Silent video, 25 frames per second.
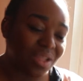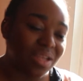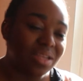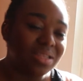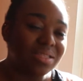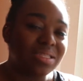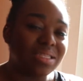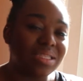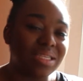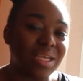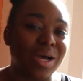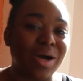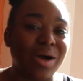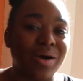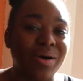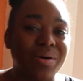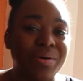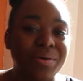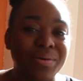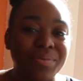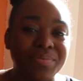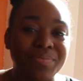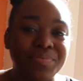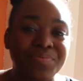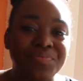
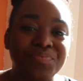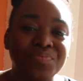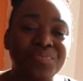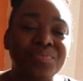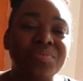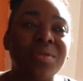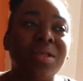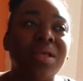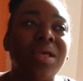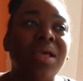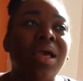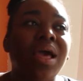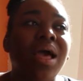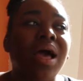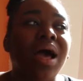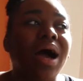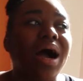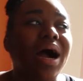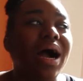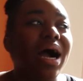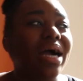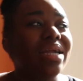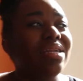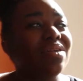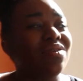So,
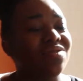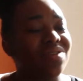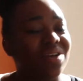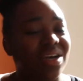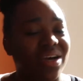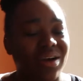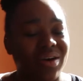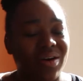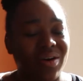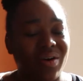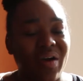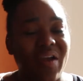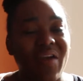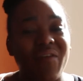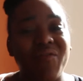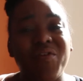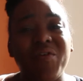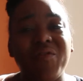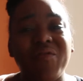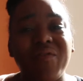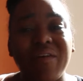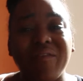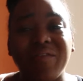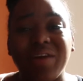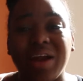I don't know if
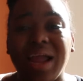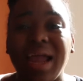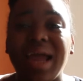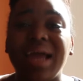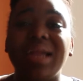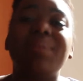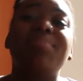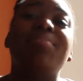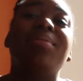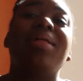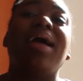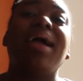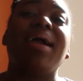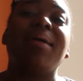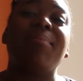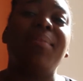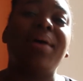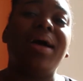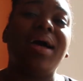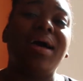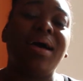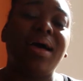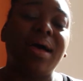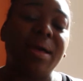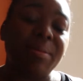you've ever had a black
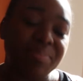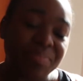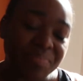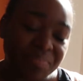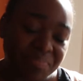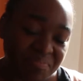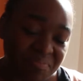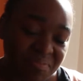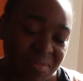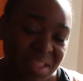mom,